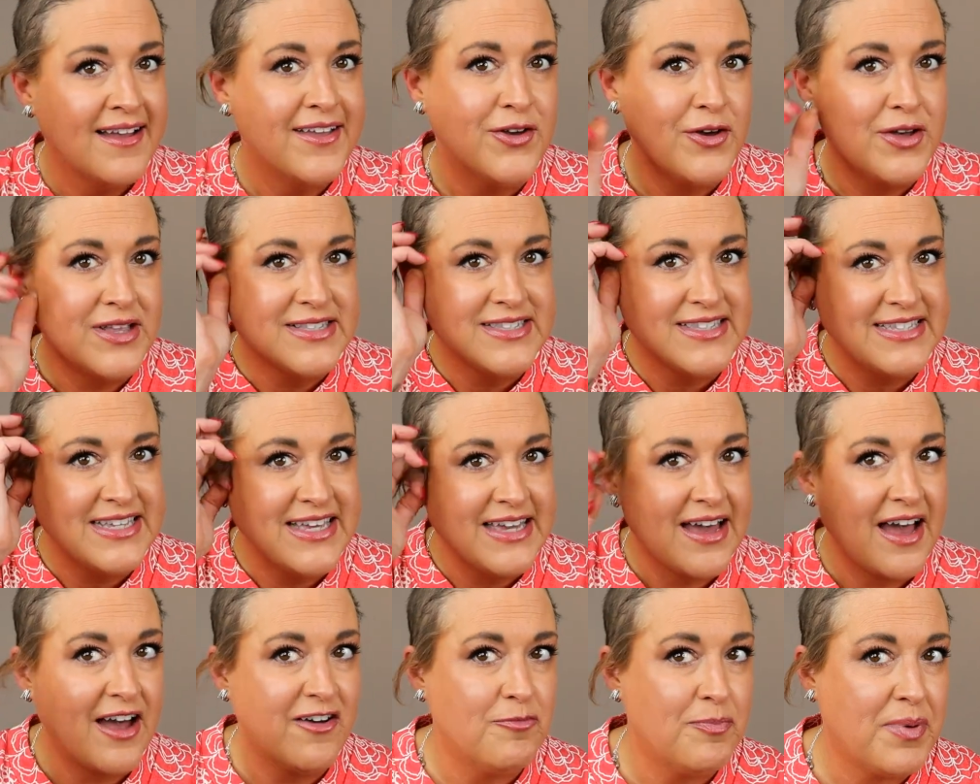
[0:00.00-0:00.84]
you can
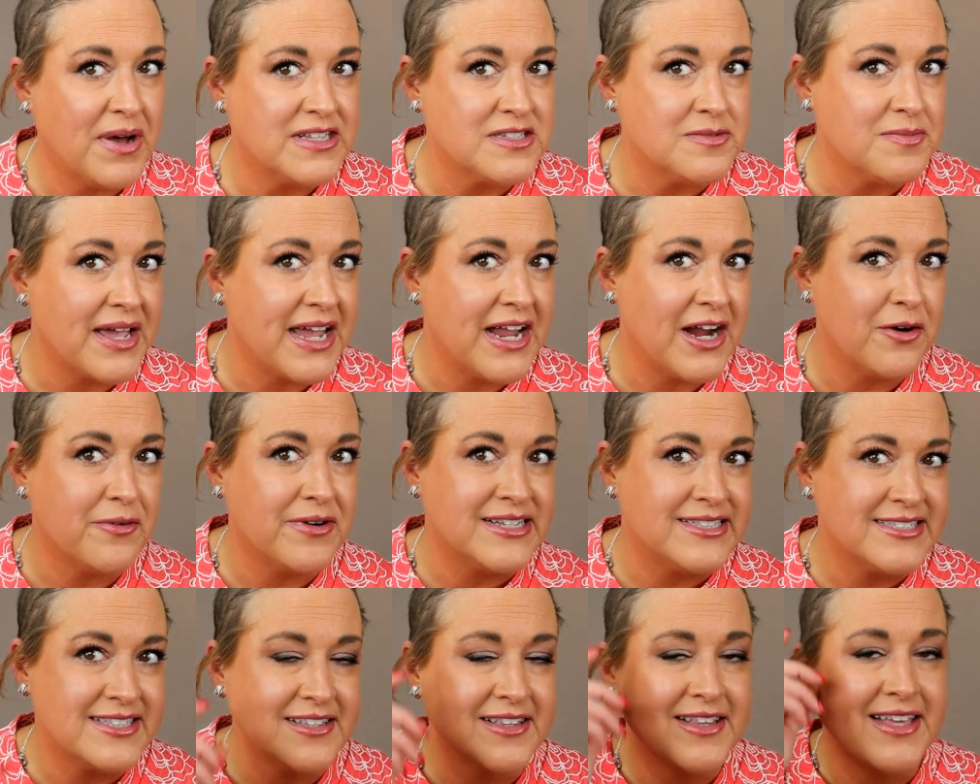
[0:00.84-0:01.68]
see I've buzzed my hair
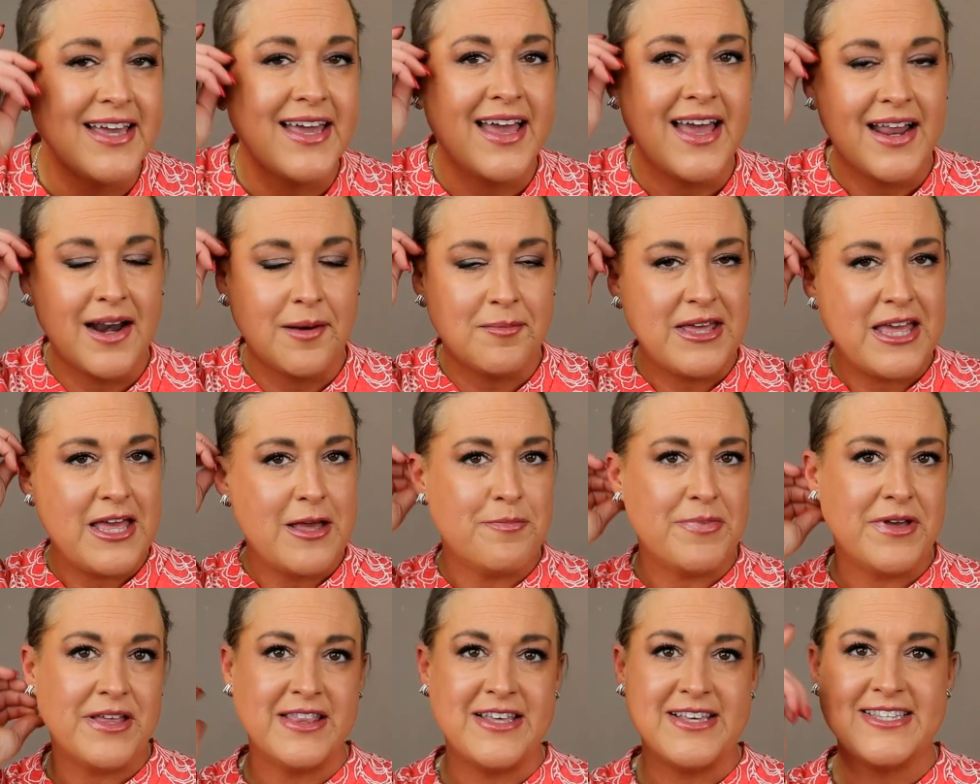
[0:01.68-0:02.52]
recently and I'm
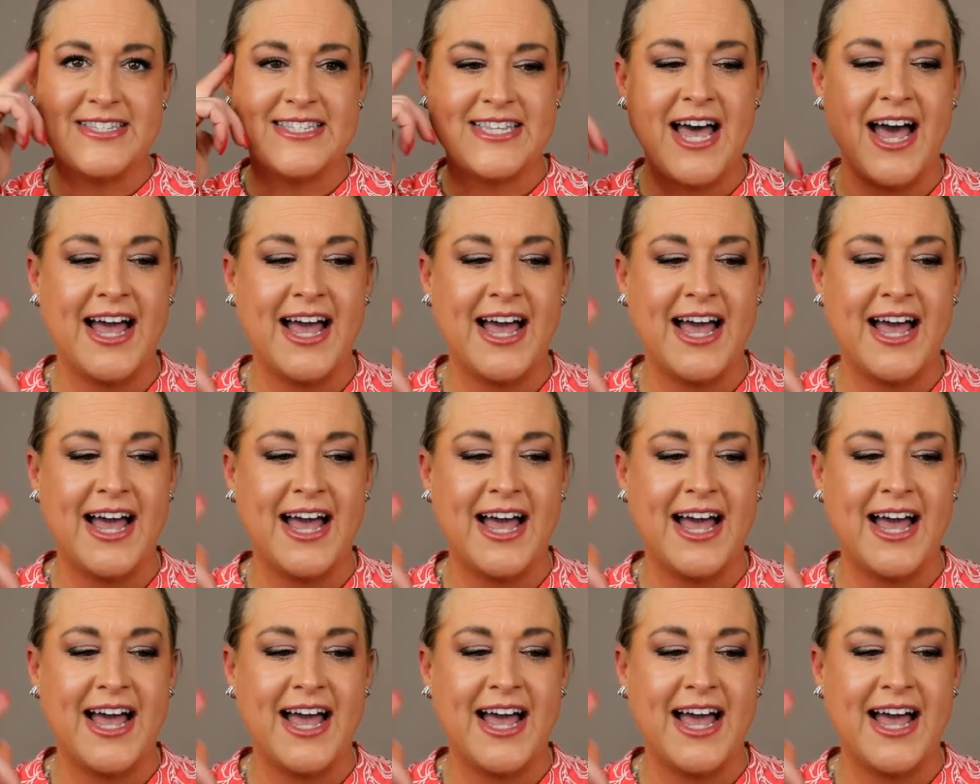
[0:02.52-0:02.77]
keeping these